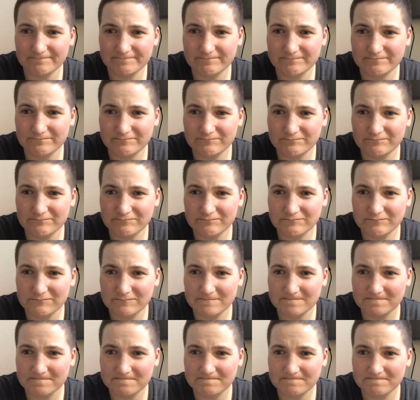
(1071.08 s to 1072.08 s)

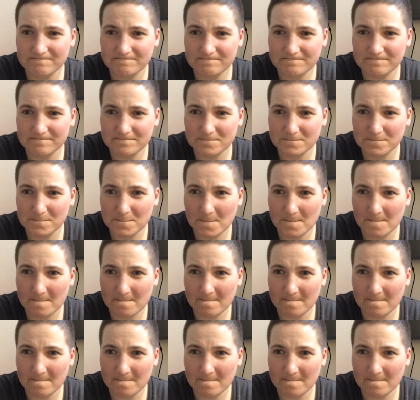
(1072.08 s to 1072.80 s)
No one is speaking in this clip.